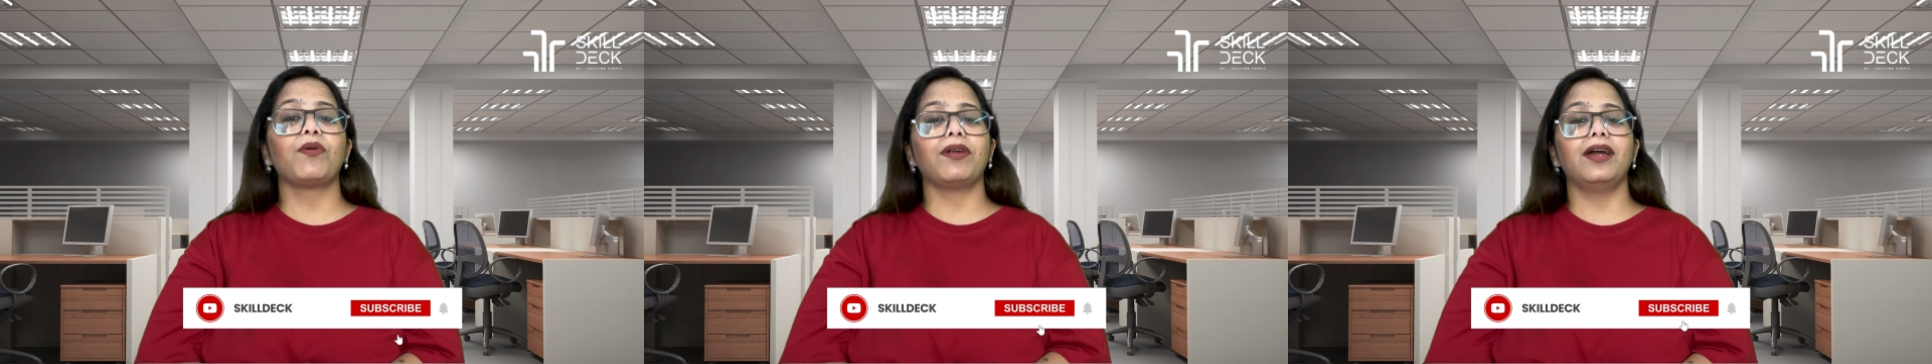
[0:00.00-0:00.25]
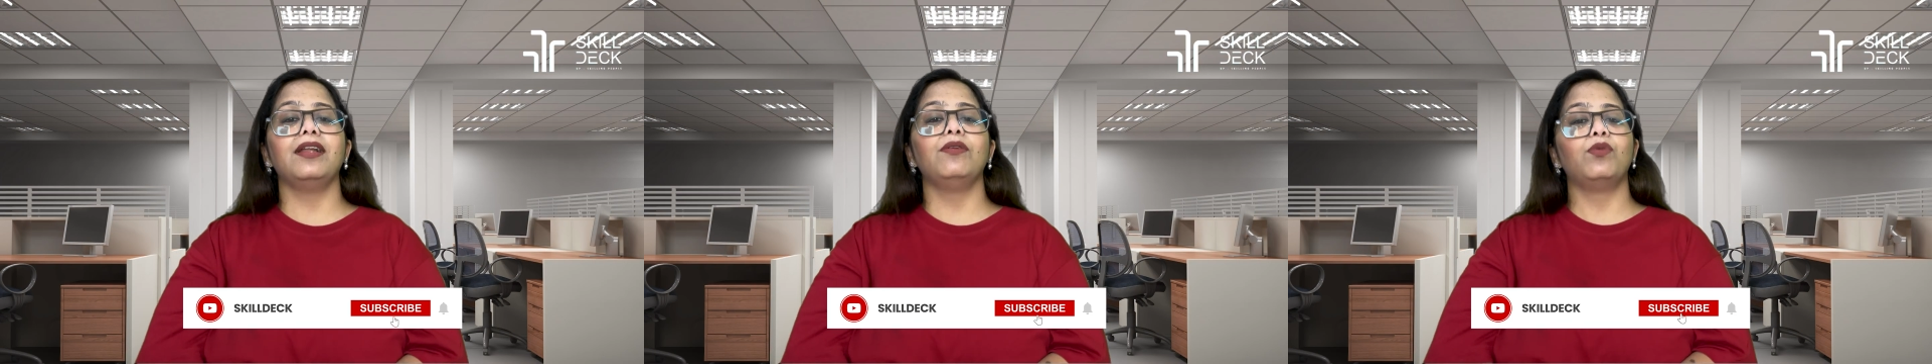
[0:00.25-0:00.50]

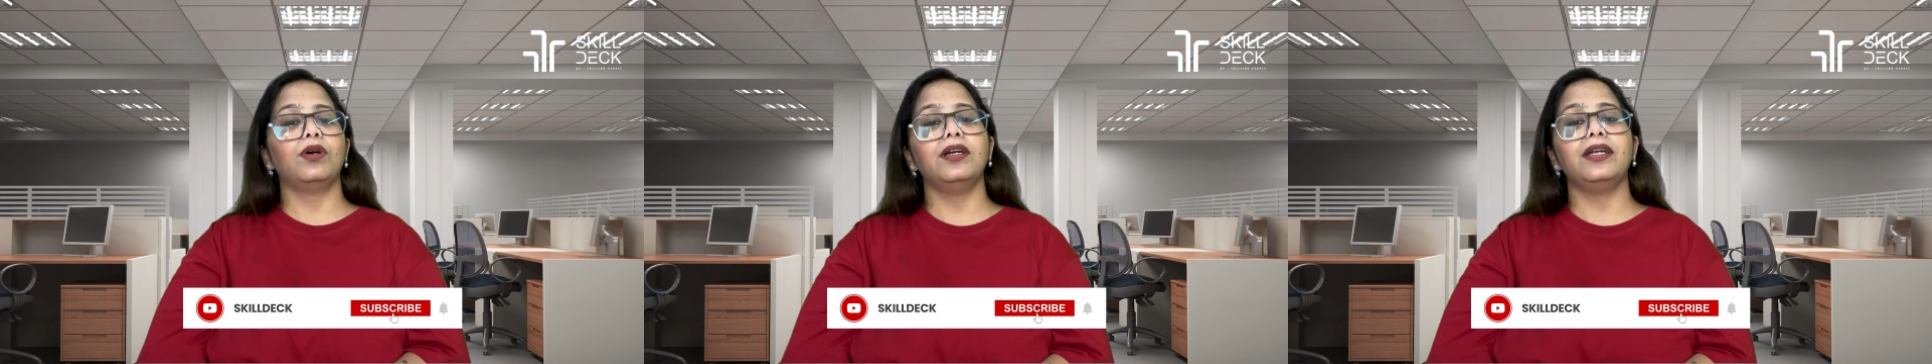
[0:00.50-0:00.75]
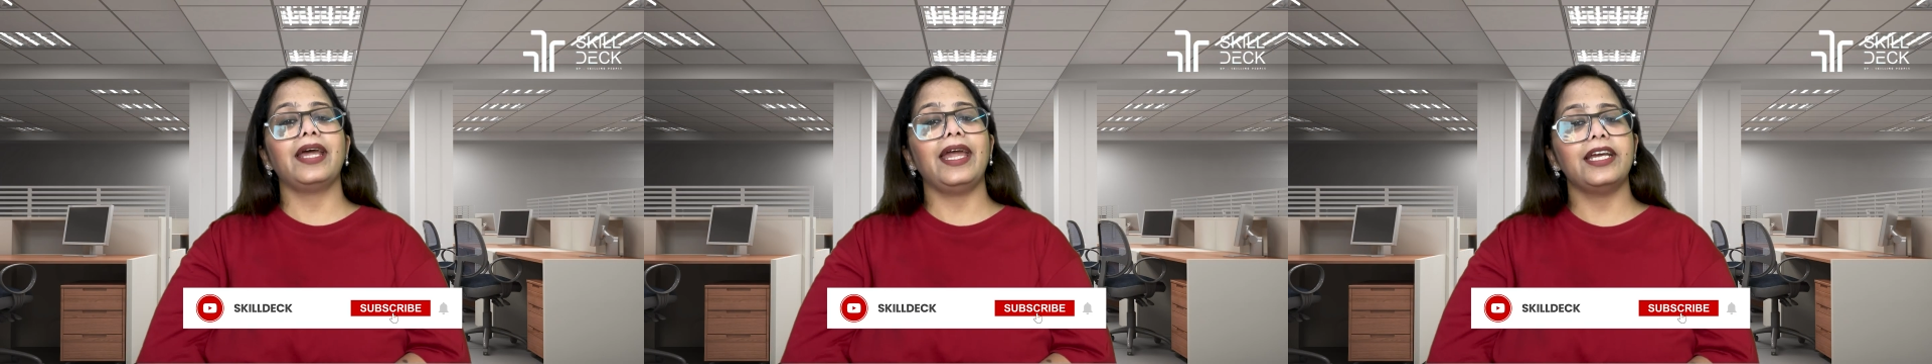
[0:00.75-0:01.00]

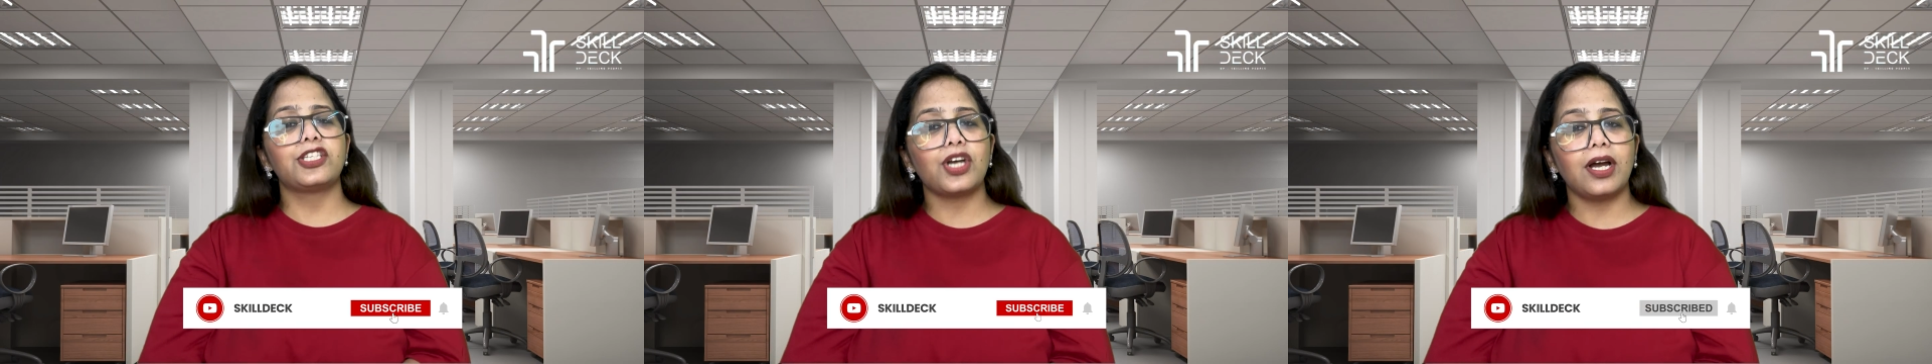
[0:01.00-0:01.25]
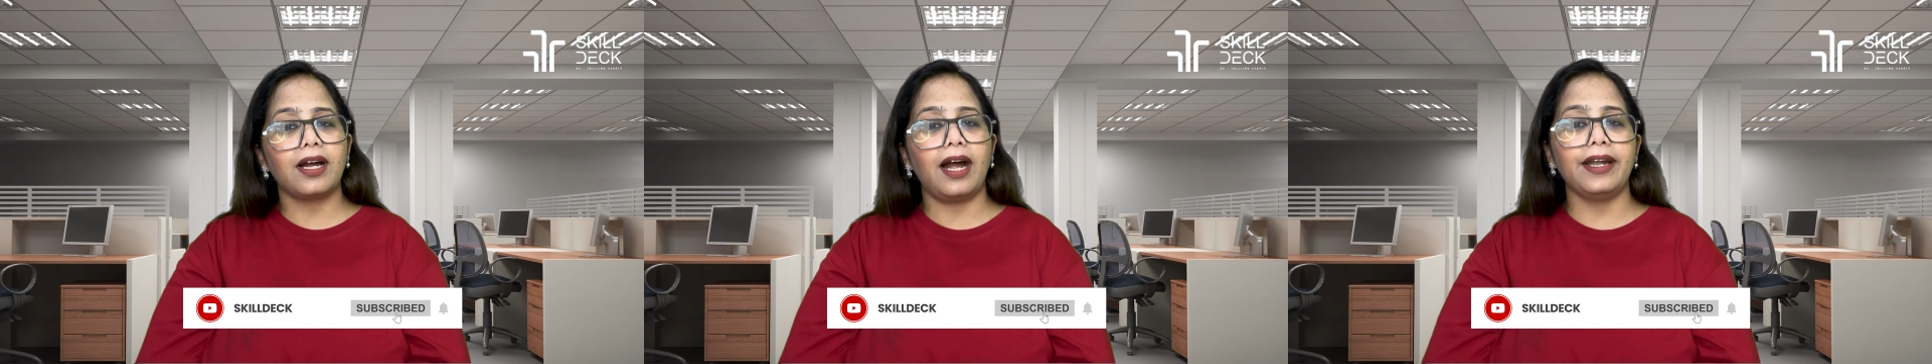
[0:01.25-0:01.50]
real-world
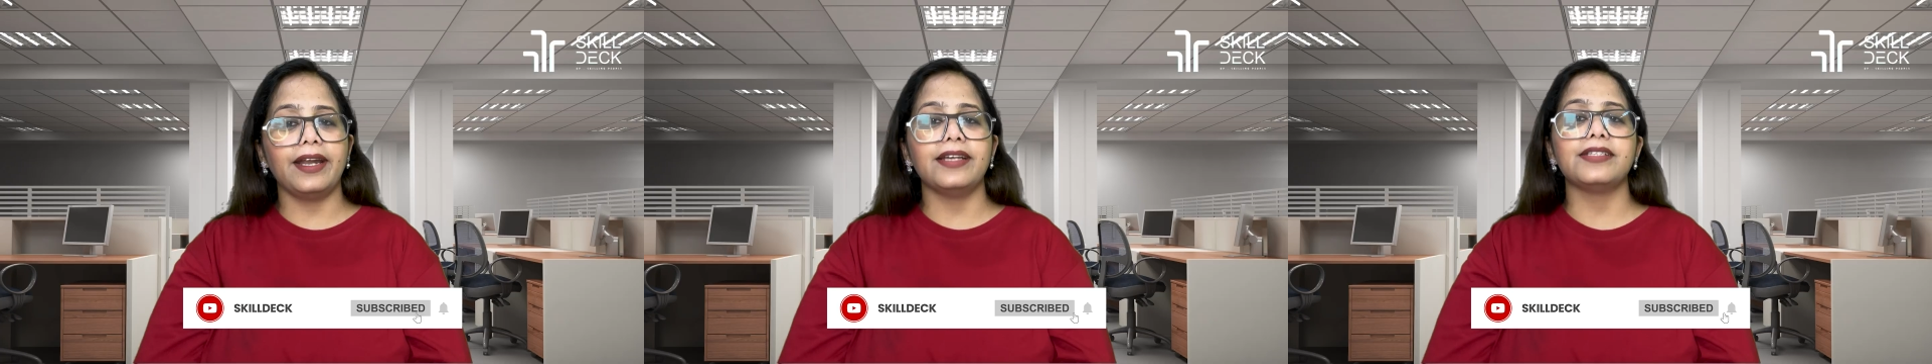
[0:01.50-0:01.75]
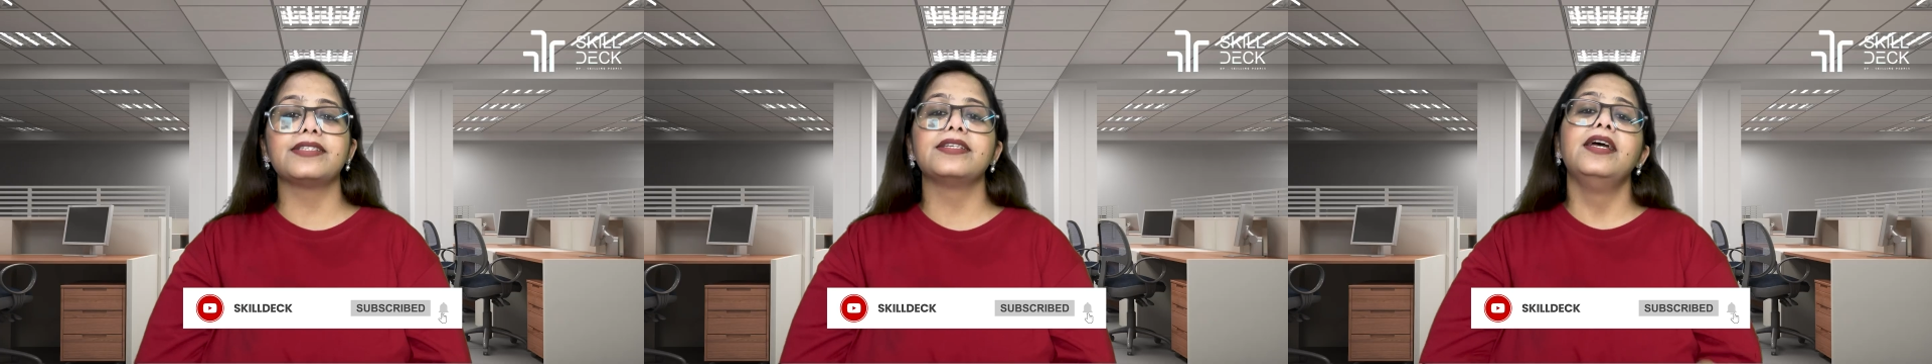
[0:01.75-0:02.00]
HR
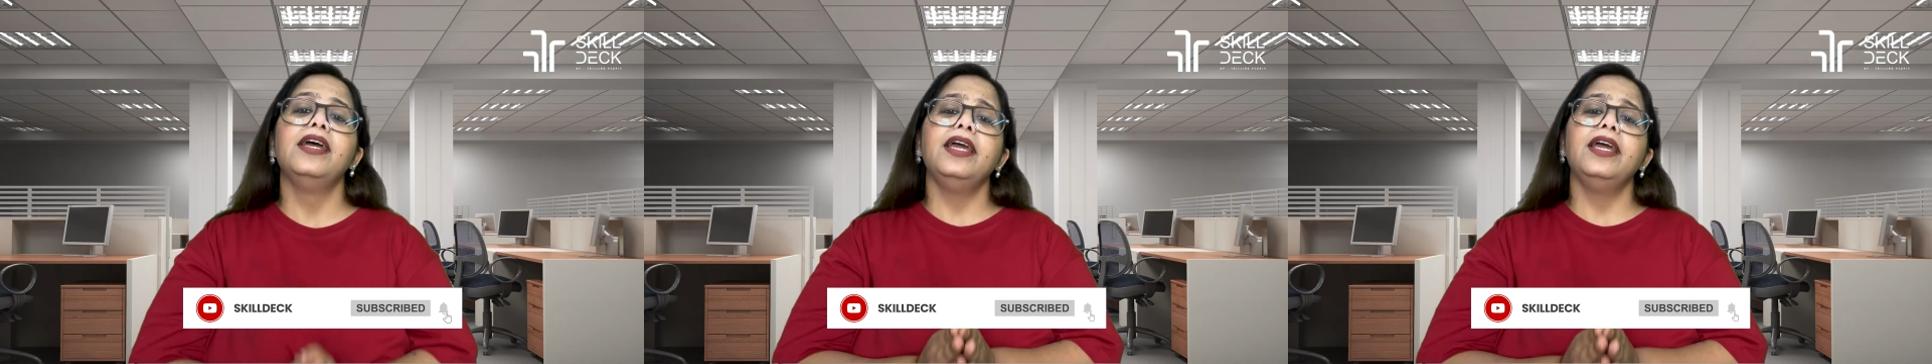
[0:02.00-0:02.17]
guidance,